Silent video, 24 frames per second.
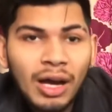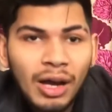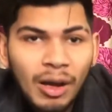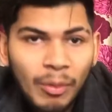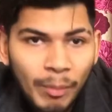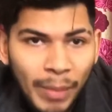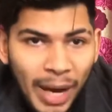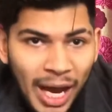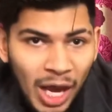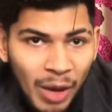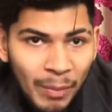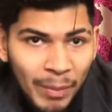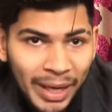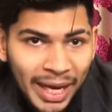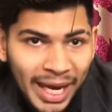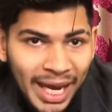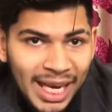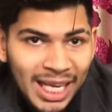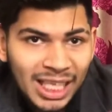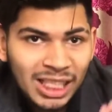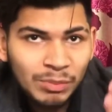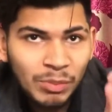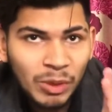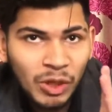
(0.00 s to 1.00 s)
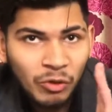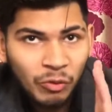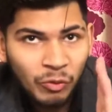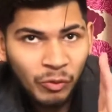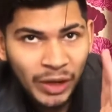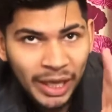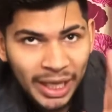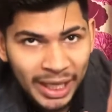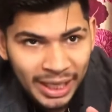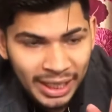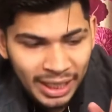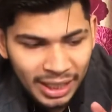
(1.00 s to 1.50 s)
biomechanics
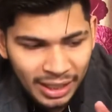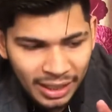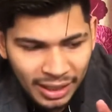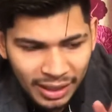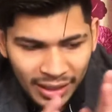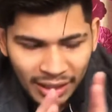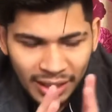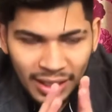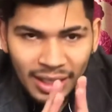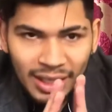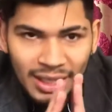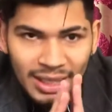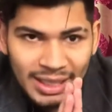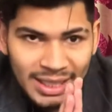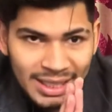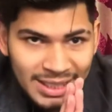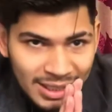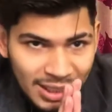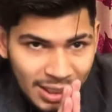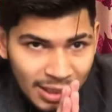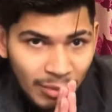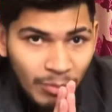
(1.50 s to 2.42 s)
between this